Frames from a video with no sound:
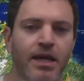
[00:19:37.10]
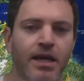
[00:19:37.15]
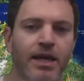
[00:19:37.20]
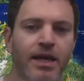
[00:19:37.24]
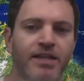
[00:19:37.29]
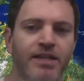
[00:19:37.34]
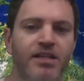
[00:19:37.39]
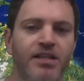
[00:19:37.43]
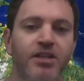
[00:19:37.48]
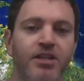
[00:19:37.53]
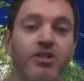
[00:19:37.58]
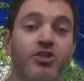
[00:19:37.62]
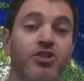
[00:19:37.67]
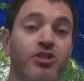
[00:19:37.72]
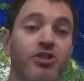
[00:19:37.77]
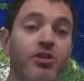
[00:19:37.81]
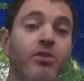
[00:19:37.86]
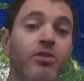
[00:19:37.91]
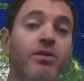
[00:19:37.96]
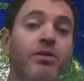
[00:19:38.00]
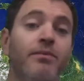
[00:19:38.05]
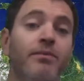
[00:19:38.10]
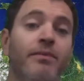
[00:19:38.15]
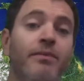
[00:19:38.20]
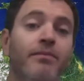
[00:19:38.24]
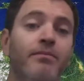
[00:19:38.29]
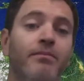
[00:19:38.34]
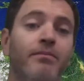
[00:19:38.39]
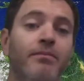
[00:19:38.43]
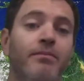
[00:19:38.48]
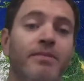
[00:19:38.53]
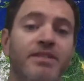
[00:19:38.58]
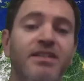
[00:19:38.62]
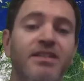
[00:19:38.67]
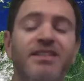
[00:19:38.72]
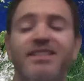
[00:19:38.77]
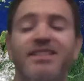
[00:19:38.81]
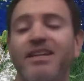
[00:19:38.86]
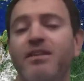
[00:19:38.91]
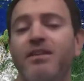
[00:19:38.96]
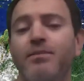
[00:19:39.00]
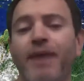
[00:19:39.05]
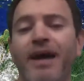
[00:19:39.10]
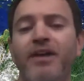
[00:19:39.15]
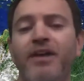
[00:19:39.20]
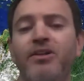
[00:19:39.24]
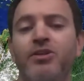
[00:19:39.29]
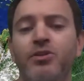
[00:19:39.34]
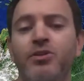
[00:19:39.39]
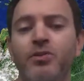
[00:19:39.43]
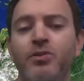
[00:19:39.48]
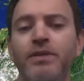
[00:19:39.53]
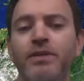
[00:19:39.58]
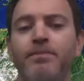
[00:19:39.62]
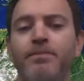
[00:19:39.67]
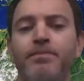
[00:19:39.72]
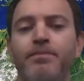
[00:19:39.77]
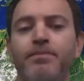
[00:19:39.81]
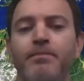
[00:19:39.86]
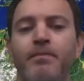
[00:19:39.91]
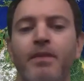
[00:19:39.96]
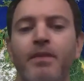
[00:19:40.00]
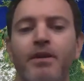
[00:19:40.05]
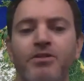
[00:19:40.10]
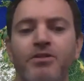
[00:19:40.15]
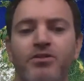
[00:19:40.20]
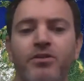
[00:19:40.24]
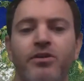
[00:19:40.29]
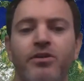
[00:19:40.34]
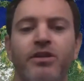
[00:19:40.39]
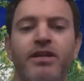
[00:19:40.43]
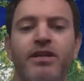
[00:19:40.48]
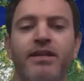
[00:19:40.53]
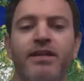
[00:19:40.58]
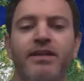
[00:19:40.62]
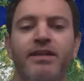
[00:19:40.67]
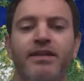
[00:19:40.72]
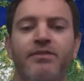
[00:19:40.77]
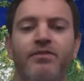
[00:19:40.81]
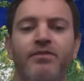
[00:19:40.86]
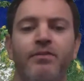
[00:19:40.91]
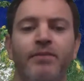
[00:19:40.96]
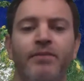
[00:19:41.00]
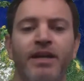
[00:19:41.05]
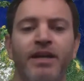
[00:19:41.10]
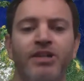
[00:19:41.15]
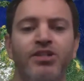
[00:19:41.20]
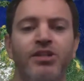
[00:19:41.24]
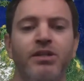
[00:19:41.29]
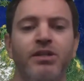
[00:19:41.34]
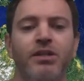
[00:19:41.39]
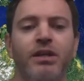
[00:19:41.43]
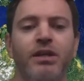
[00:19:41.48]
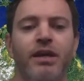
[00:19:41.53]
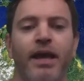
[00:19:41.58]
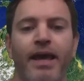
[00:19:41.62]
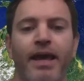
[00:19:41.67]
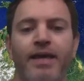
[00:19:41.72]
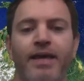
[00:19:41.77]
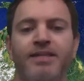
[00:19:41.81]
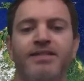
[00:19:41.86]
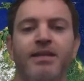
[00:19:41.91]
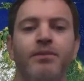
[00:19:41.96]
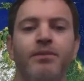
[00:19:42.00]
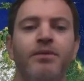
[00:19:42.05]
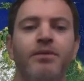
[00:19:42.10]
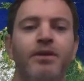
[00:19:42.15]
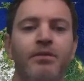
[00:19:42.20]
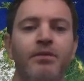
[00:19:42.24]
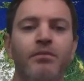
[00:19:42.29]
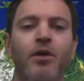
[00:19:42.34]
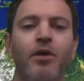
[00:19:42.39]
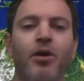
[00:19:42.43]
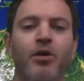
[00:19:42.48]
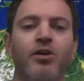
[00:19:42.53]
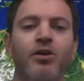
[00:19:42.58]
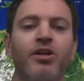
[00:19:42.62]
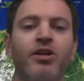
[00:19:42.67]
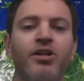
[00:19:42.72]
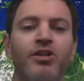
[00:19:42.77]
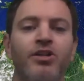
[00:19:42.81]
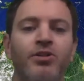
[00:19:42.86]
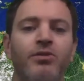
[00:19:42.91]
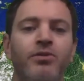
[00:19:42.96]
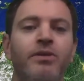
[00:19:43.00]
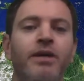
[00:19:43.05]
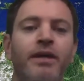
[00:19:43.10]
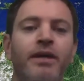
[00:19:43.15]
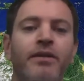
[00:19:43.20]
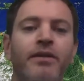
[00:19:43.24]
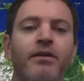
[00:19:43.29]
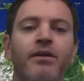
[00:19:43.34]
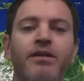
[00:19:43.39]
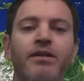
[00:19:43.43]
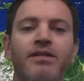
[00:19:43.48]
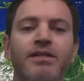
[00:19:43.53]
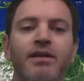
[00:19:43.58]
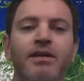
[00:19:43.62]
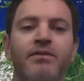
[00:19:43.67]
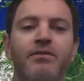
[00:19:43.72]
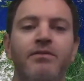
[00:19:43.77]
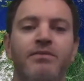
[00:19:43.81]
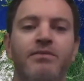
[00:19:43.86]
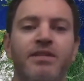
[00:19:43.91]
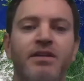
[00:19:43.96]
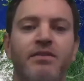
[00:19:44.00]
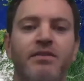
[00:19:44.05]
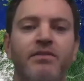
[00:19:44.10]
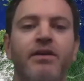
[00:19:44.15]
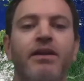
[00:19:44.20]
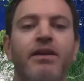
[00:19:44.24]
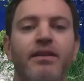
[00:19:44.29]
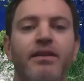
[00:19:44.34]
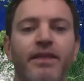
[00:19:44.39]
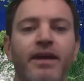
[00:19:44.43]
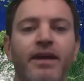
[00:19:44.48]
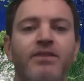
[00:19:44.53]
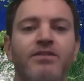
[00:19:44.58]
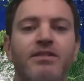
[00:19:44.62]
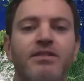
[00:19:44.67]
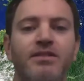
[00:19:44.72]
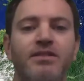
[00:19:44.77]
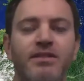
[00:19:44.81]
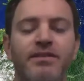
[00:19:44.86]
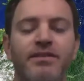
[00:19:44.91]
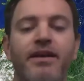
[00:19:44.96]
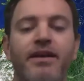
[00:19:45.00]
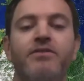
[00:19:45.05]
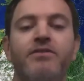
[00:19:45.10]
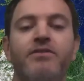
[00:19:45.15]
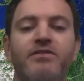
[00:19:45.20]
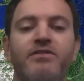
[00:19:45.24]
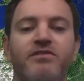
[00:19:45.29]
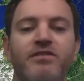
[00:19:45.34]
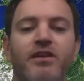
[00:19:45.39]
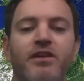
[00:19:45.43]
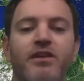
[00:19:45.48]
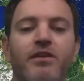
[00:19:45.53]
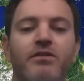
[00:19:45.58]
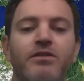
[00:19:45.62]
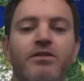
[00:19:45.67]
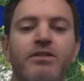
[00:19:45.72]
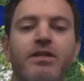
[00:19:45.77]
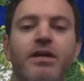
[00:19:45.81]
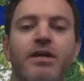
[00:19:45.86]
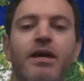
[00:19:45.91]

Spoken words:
it's going to show them, it's going to tell them how to do it. So they're going to get the information, and some of them are going to do it, and they're going to save themselves thousands and thousands of dollars.